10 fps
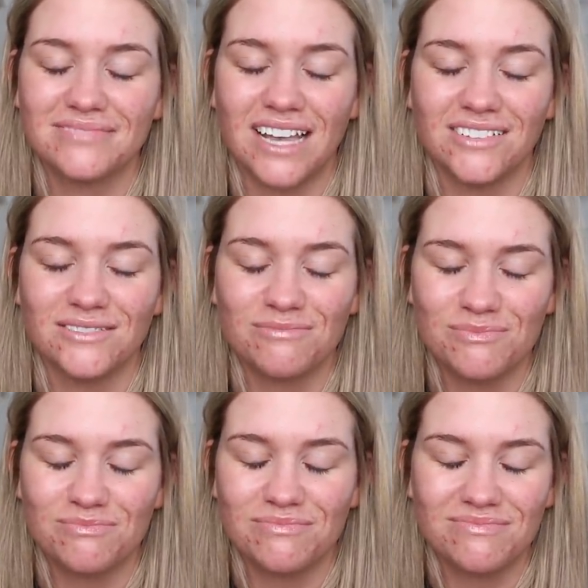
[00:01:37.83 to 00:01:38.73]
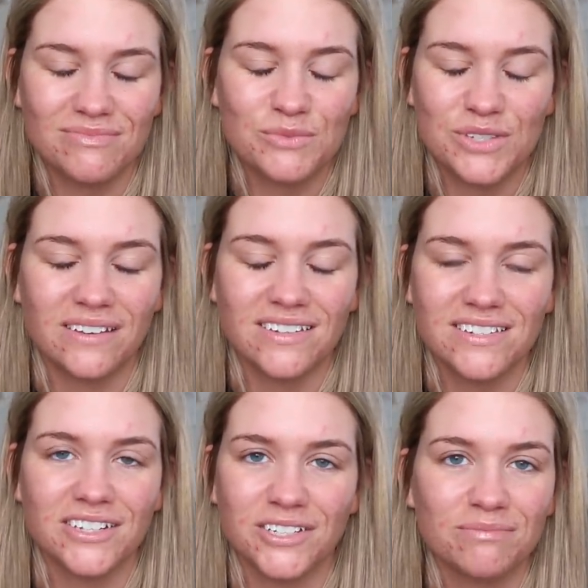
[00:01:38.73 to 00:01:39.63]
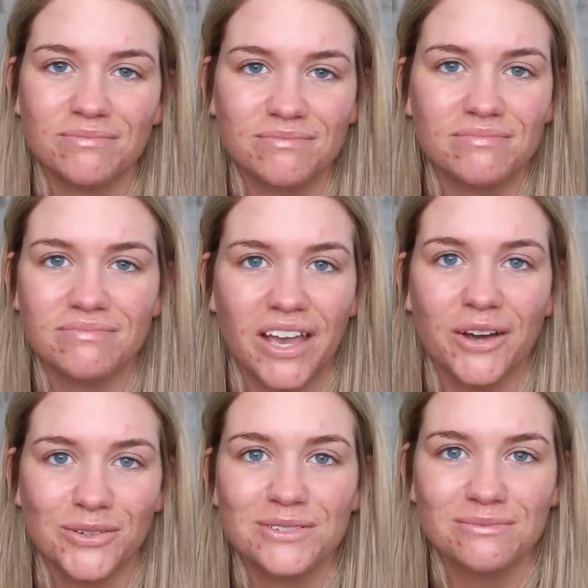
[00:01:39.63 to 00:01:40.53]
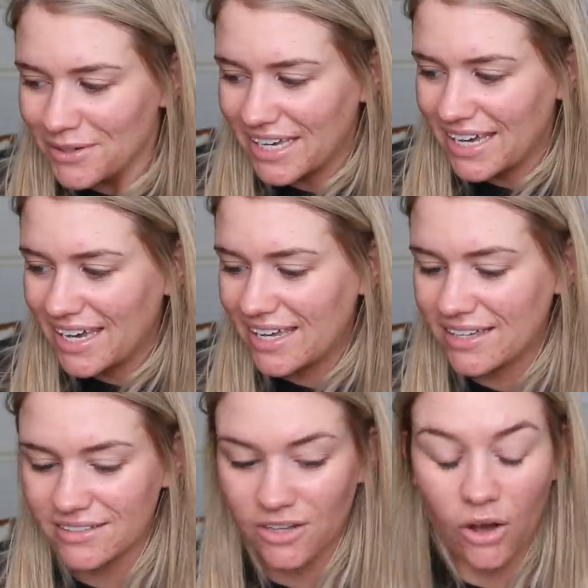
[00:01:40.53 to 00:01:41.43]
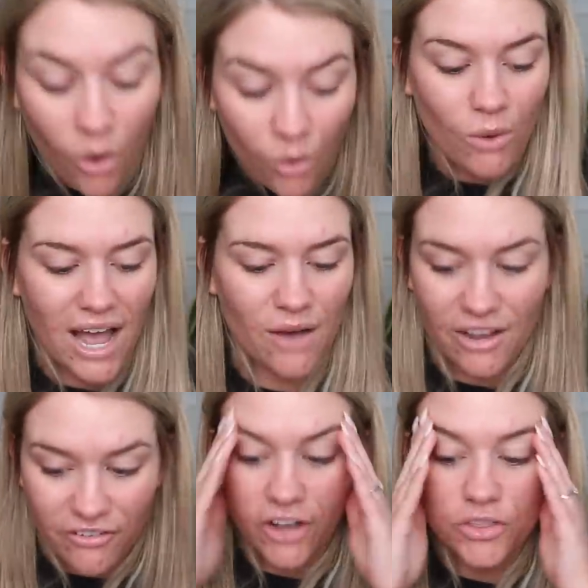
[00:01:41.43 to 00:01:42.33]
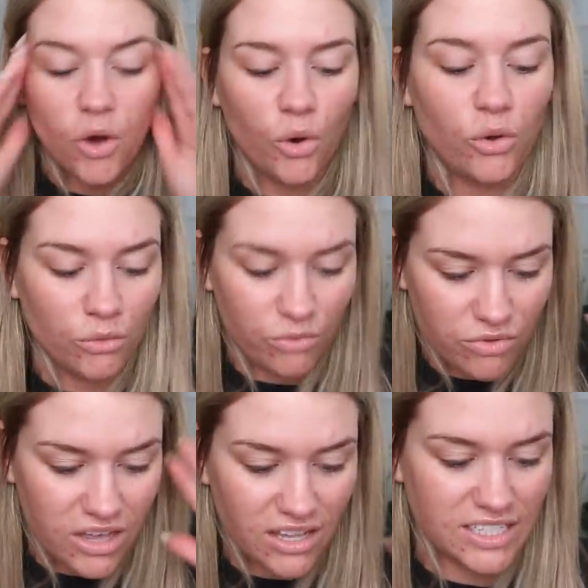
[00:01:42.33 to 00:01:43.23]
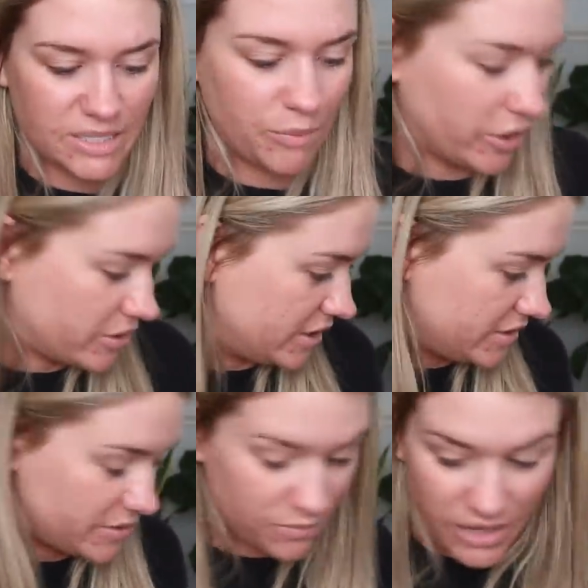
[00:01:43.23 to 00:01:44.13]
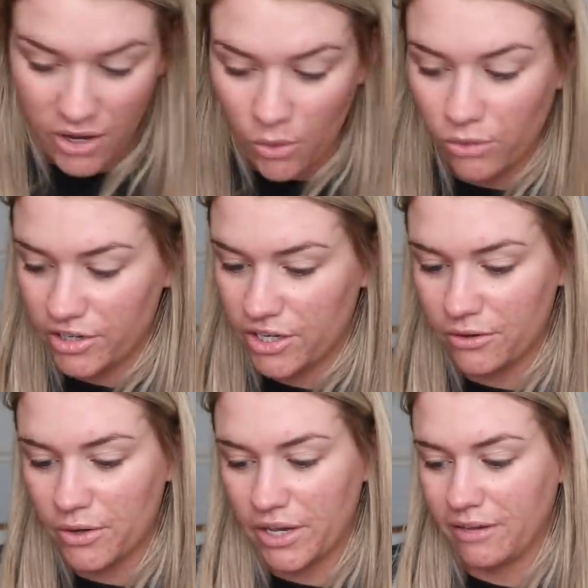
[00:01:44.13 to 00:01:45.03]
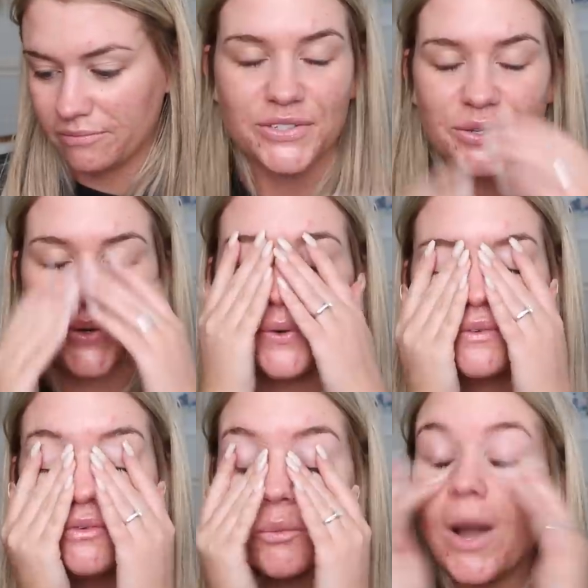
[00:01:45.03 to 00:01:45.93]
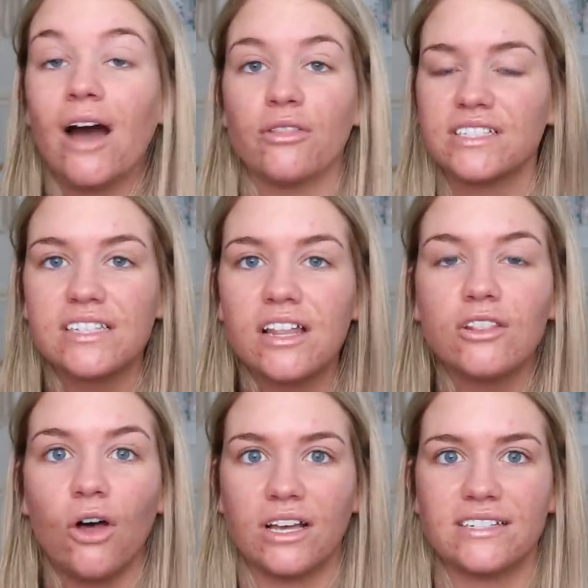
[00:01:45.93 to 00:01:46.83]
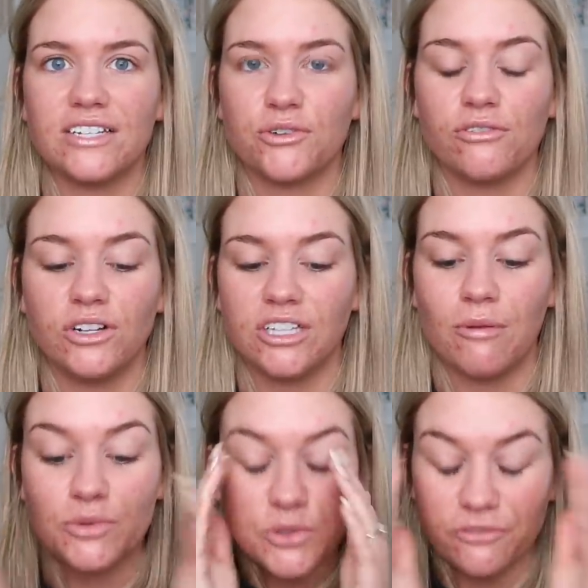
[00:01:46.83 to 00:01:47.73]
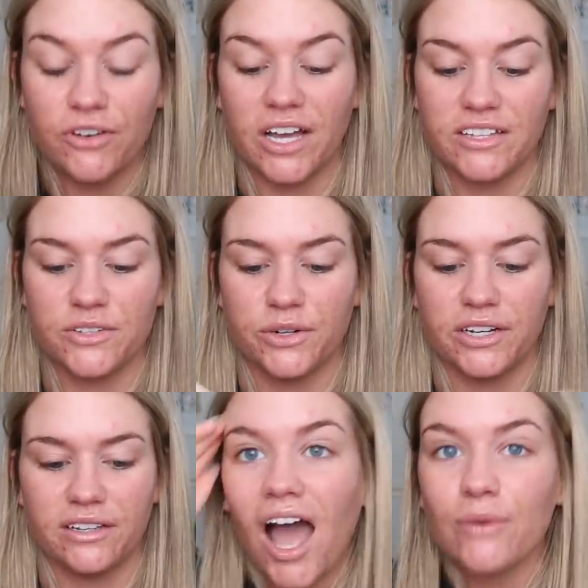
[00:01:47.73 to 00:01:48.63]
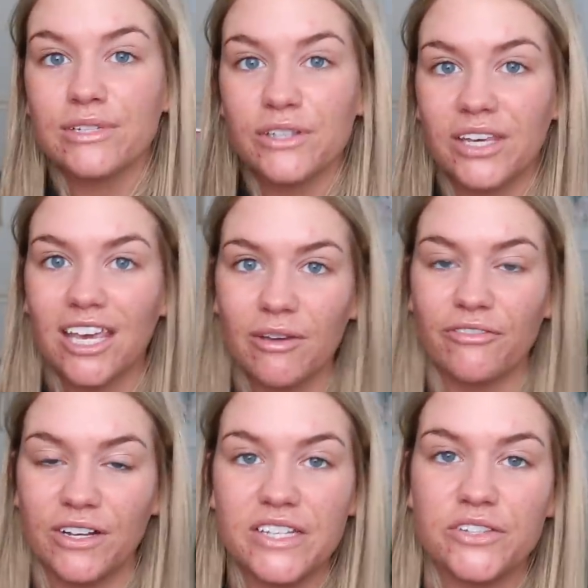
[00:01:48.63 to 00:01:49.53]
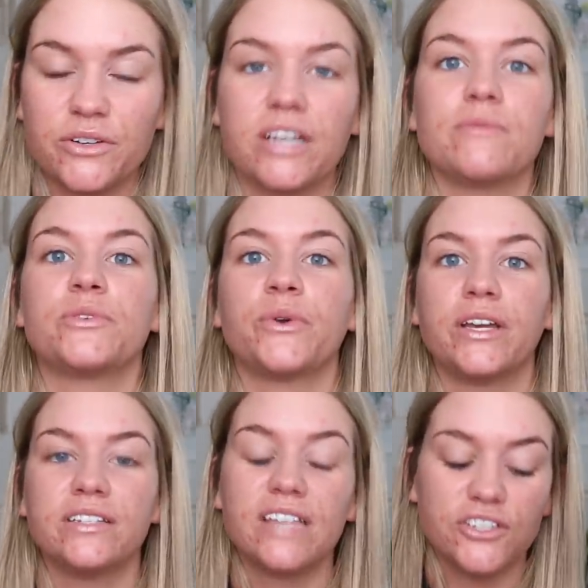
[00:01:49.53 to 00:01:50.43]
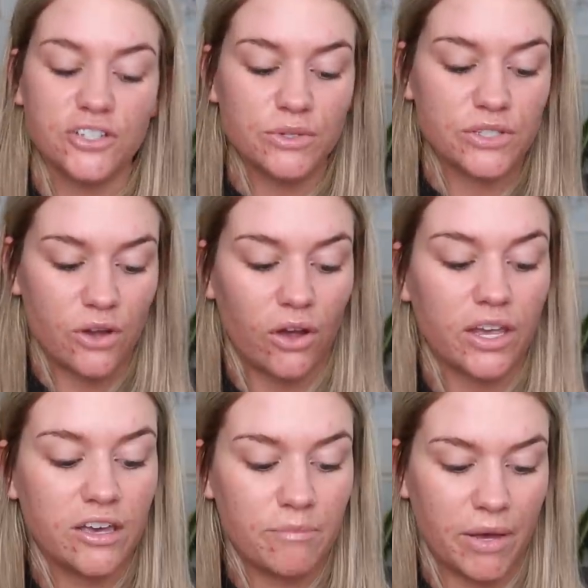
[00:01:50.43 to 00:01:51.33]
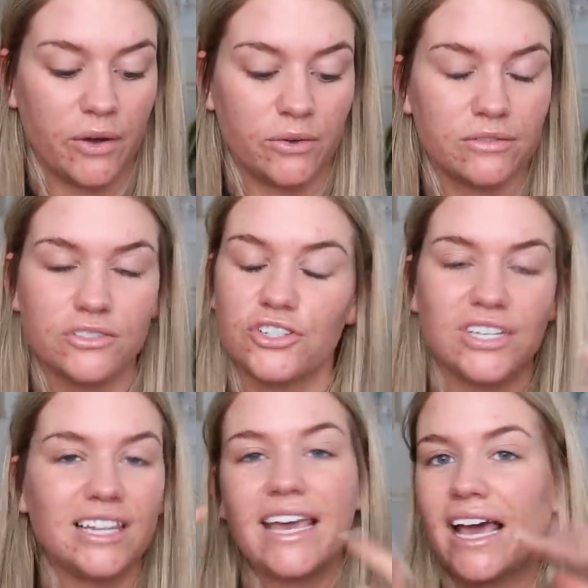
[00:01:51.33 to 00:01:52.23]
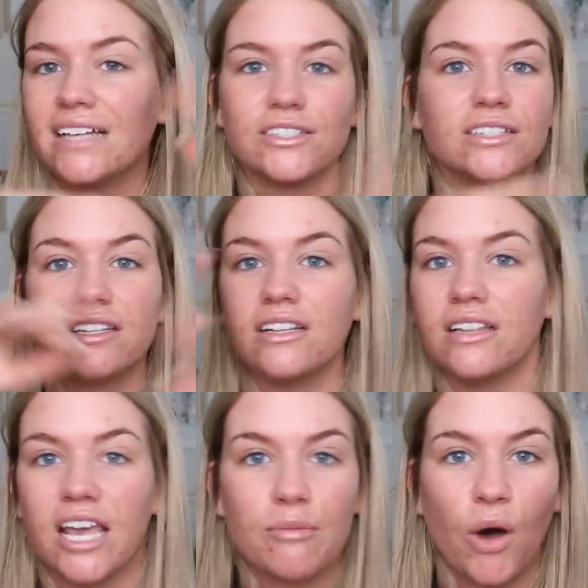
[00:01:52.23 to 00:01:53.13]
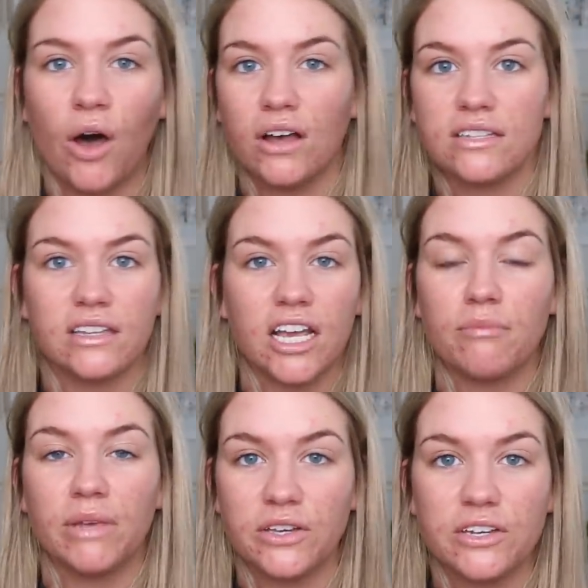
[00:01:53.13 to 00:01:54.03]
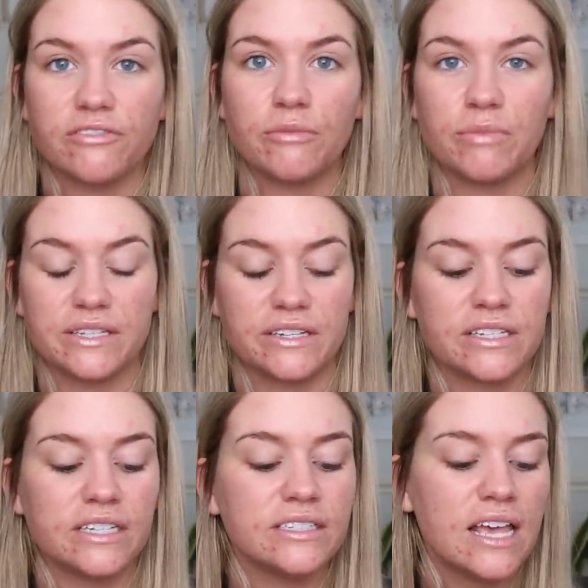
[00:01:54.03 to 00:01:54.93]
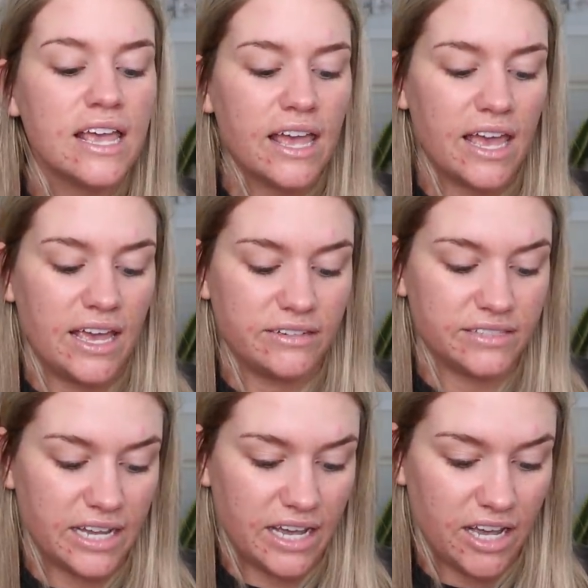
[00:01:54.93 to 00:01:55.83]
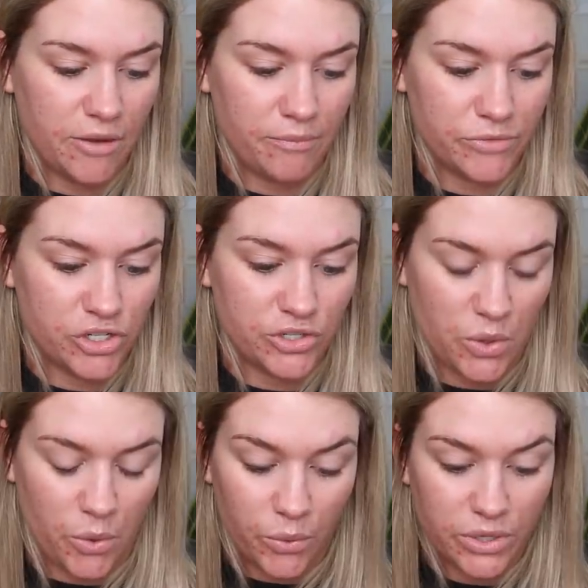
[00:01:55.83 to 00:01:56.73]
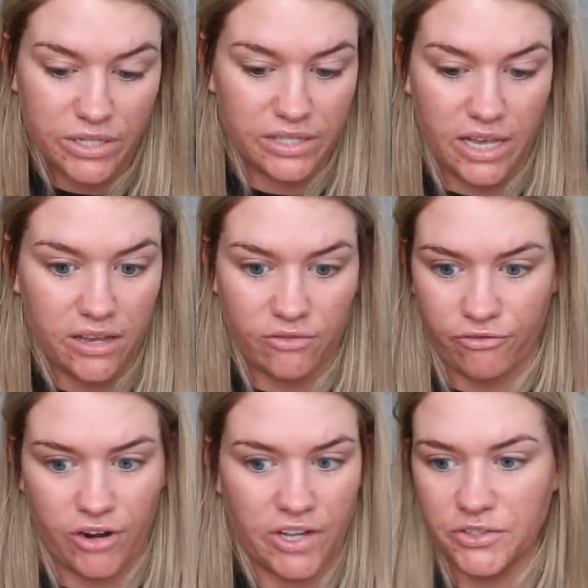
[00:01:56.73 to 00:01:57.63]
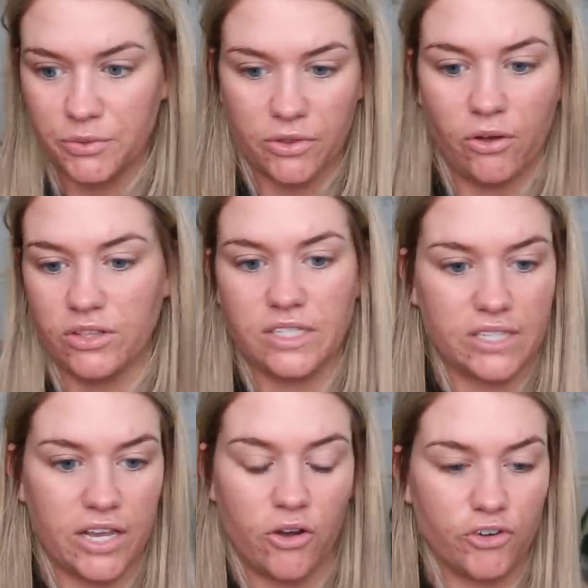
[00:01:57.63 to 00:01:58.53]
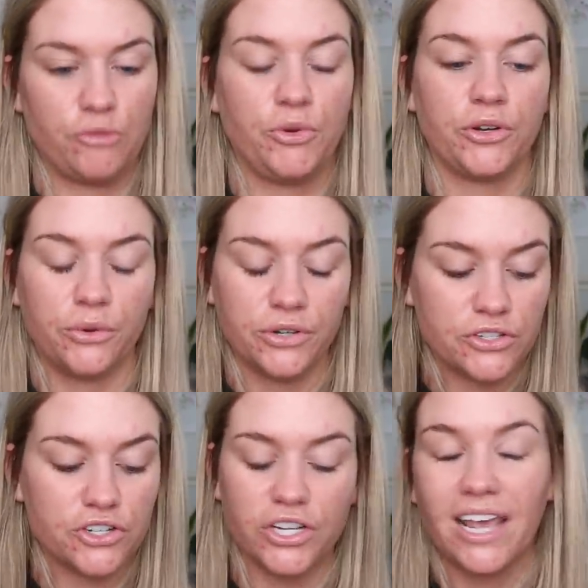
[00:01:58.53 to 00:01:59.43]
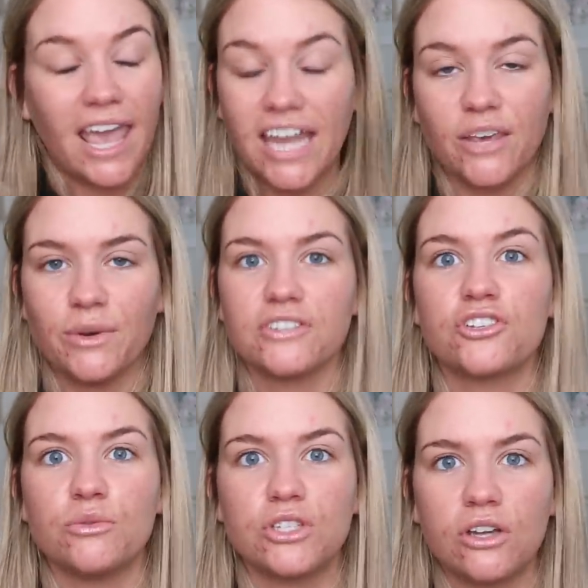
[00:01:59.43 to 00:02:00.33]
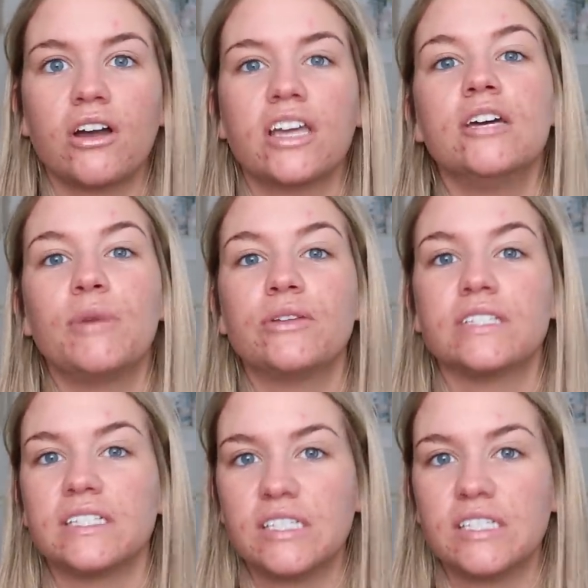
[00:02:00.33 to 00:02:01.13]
I'll send it to your house. Okay. Oh, wow. I forgot the whole thing that sparked this like whole video. Okay. So, wow, this is the longest intro of all time. I'm so fucking sorry. I was looking at my friend's Instagram stories and she was talking about, she like has her little like paws in like a million different businesses. And she's always like friends with all these like entrepreneurs and shit. Anyways, she was talking about this